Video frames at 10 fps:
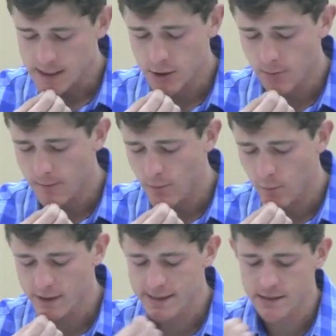So
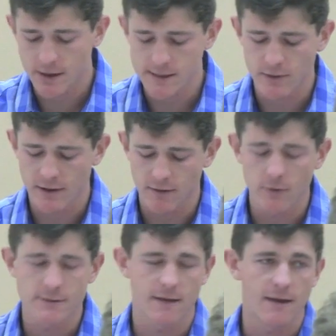what these laws really
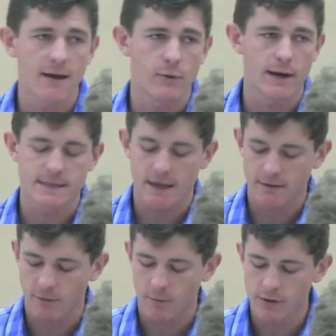do is they take away
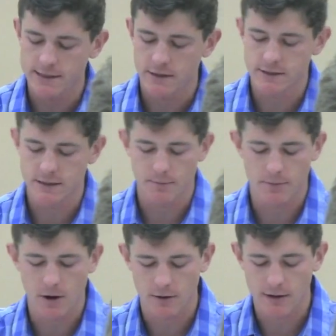incentive for prisoners to
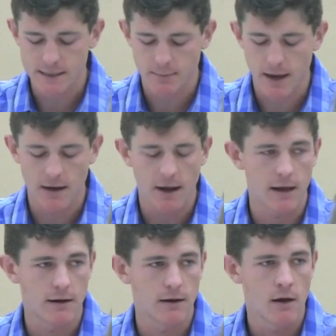participate
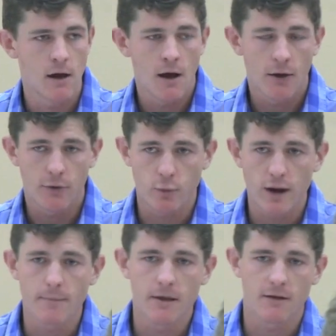in the
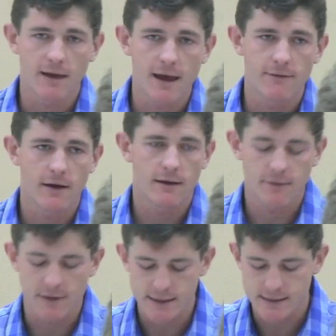rehabilitative
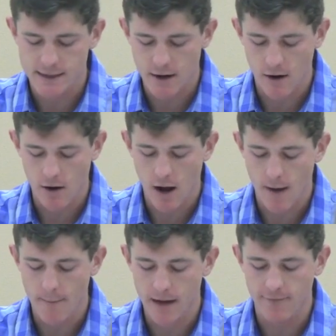activities that are
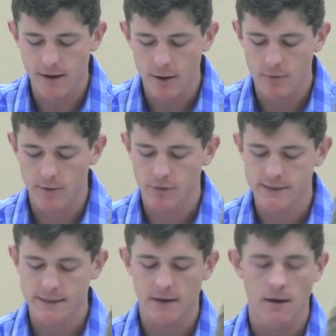made available in
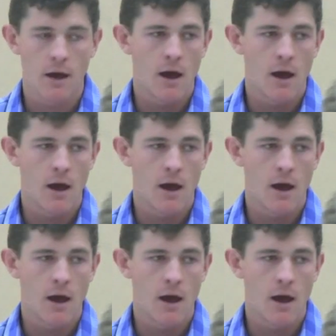prison,